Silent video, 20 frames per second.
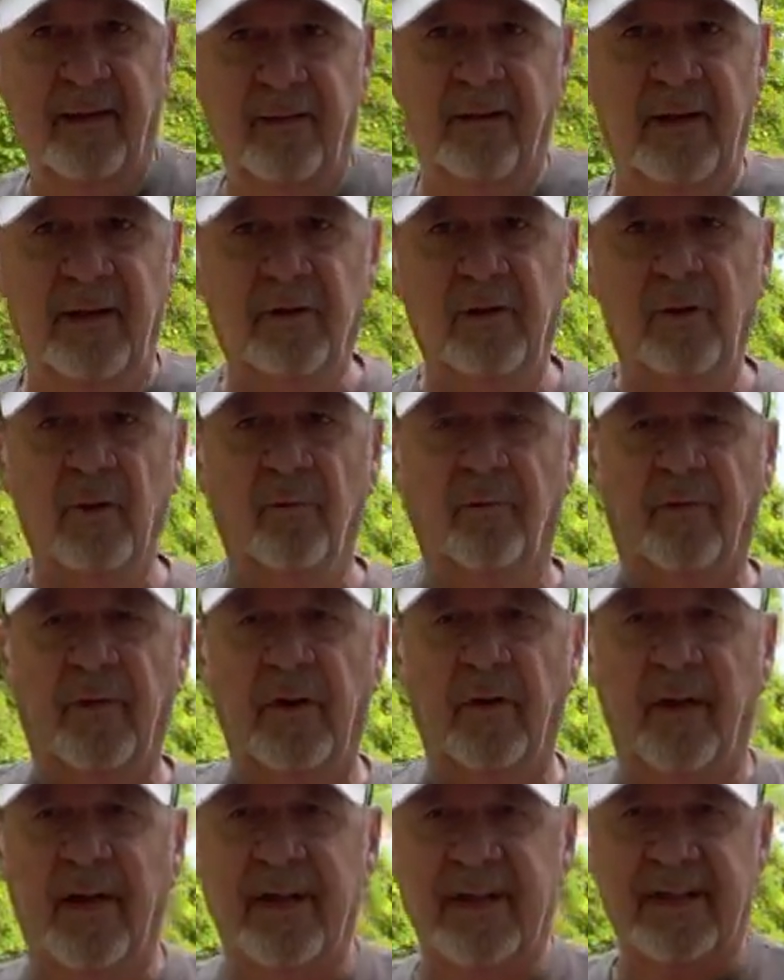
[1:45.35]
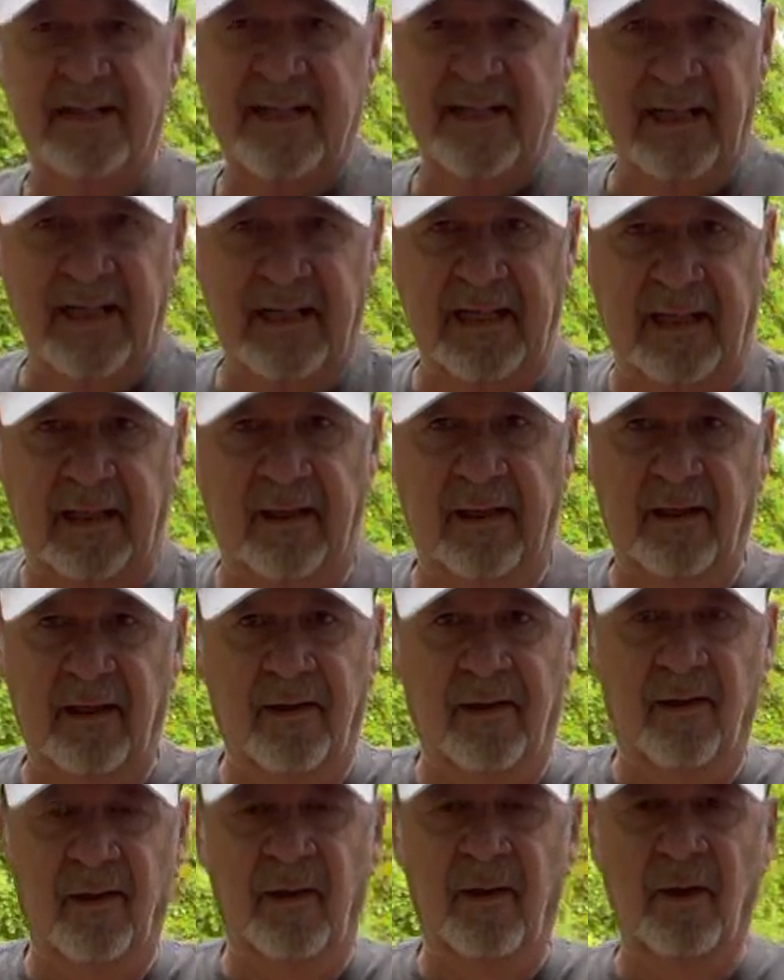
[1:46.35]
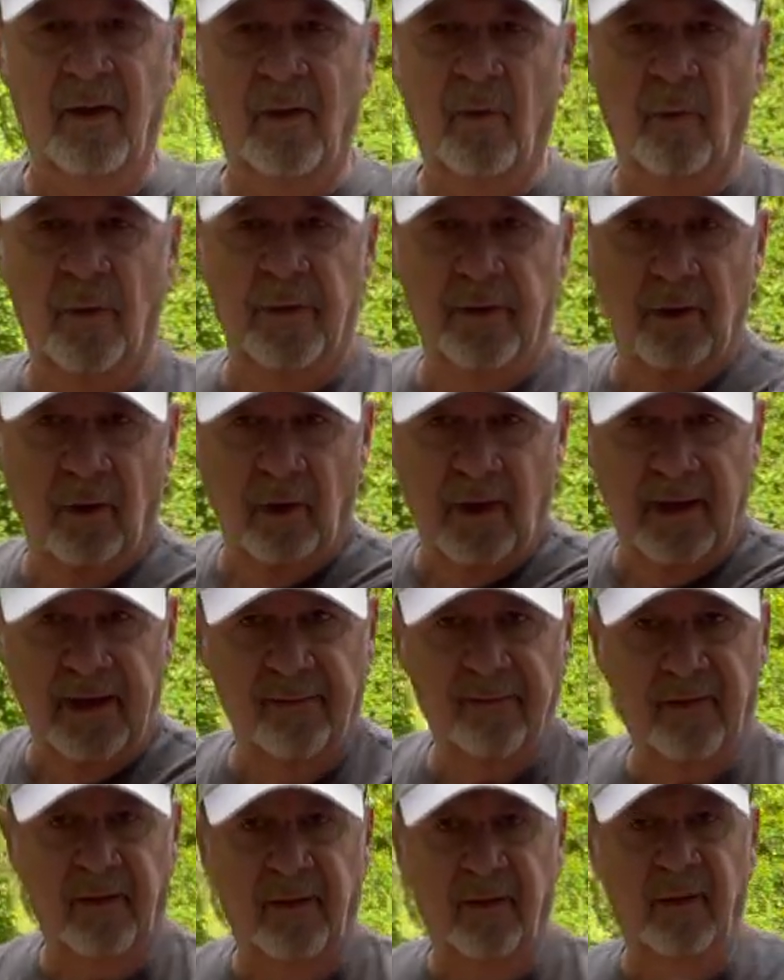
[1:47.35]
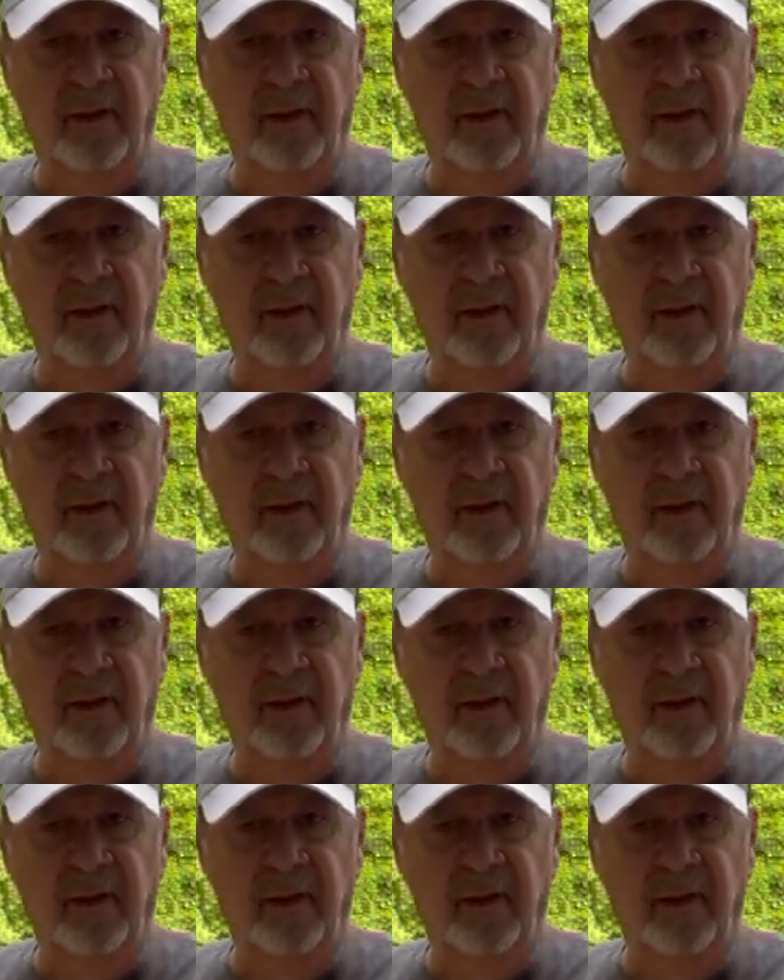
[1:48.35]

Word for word: then you'll feel that sling with your left,